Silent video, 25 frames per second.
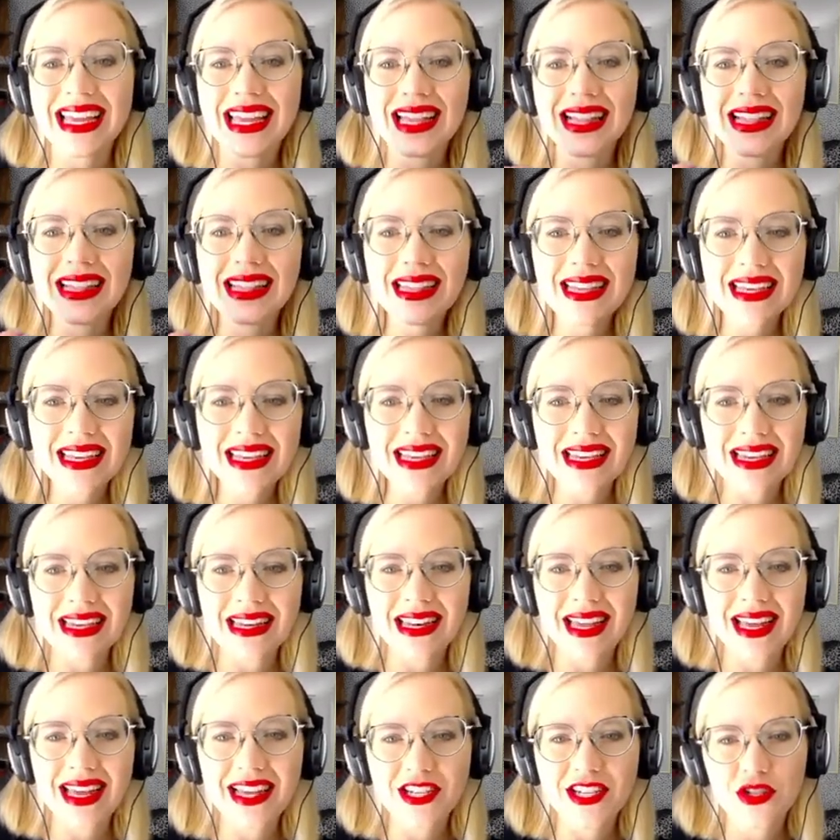
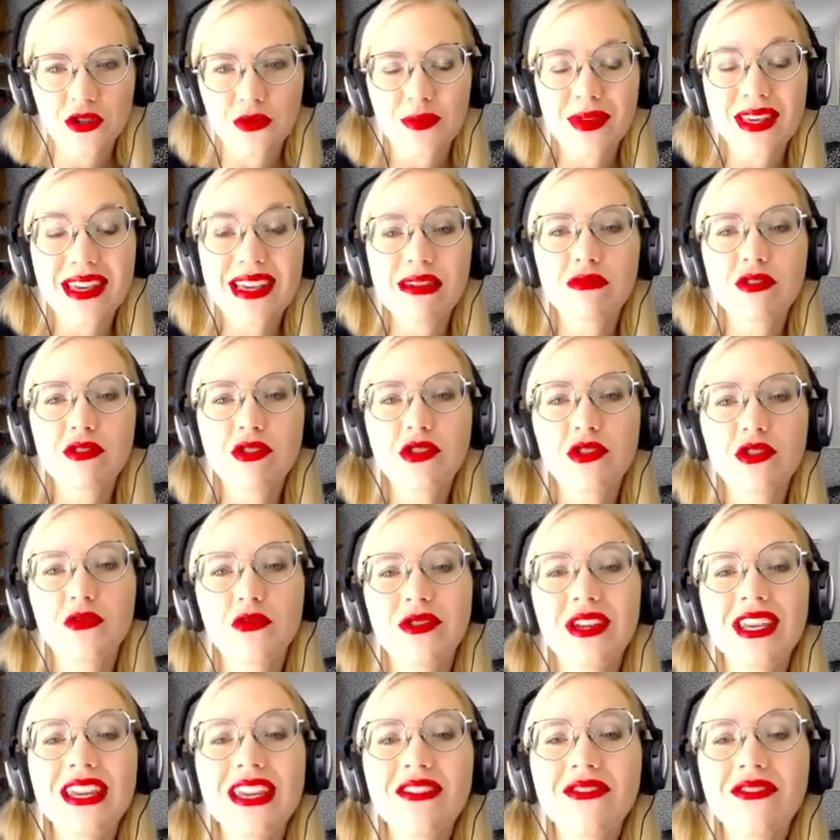clean and to be able to
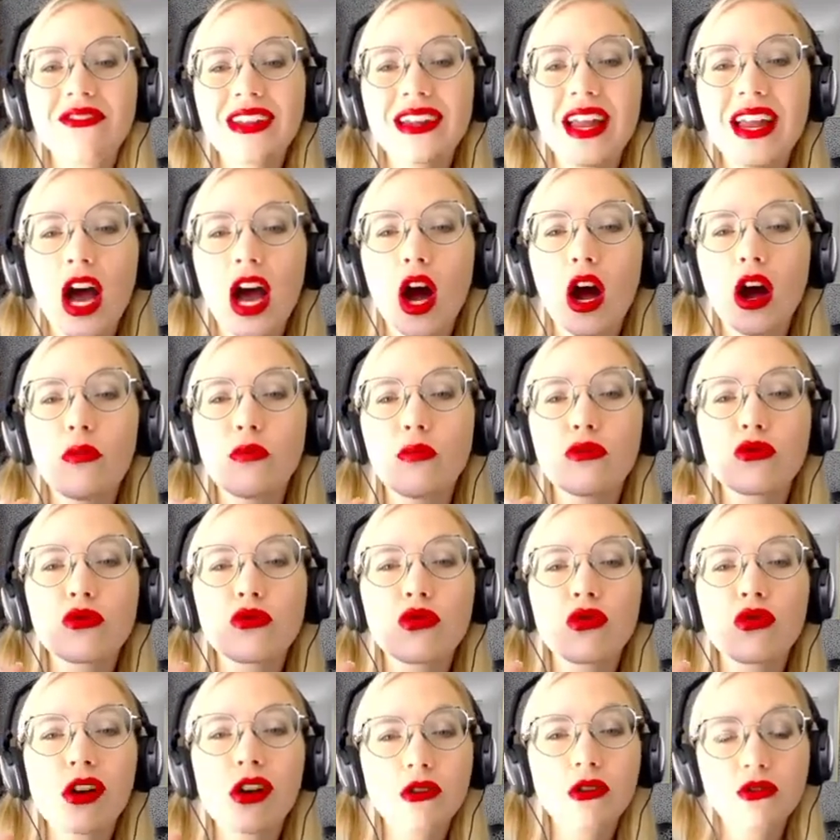even
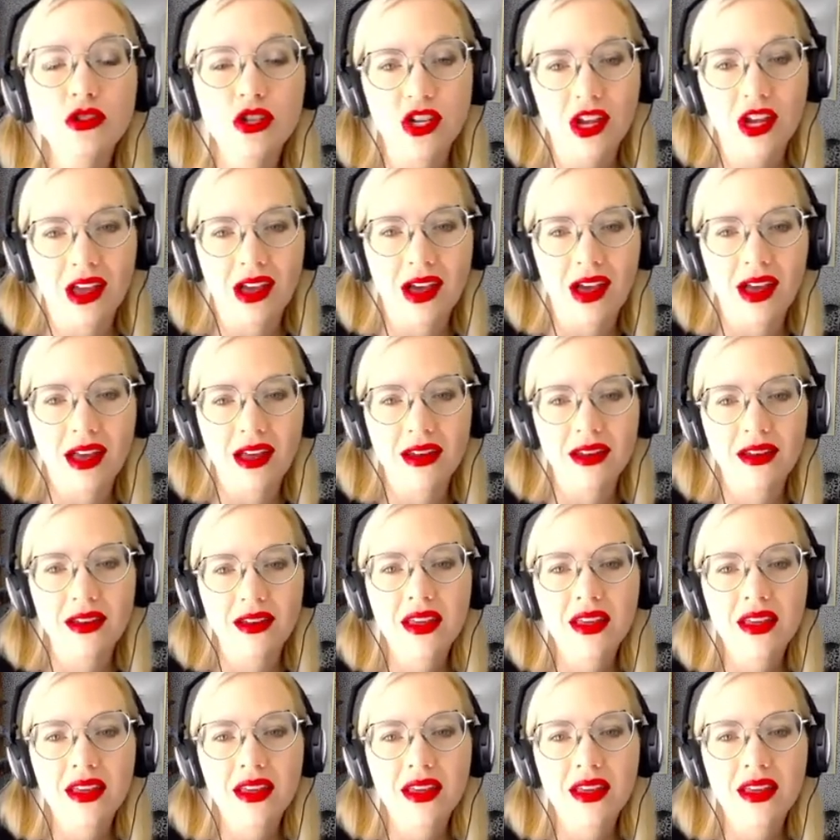approach God,